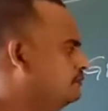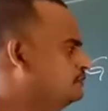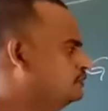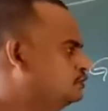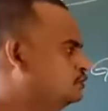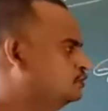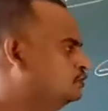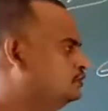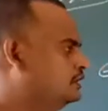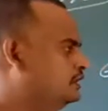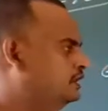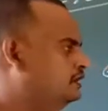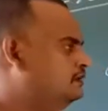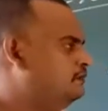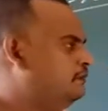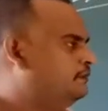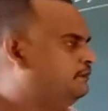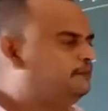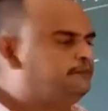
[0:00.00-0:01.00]
M
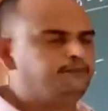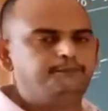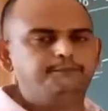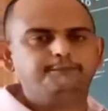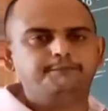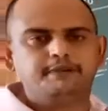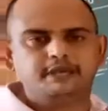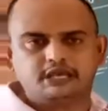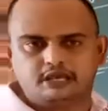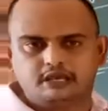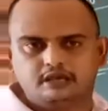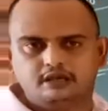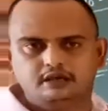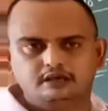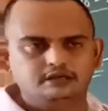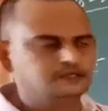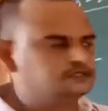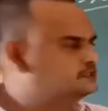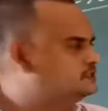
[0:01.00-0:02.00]
union
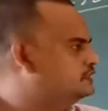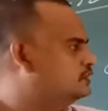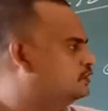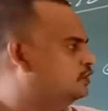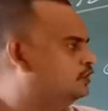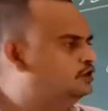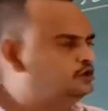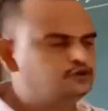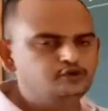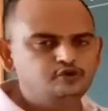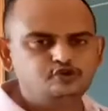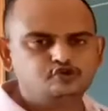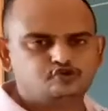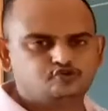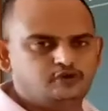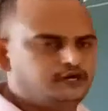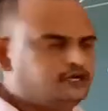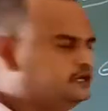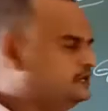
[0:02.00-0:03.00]
T is equal
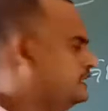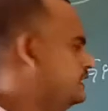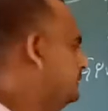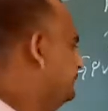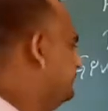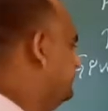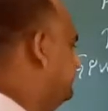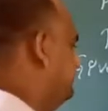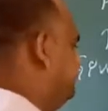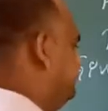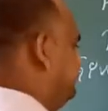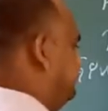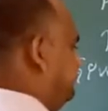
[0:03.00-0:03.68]
to 20.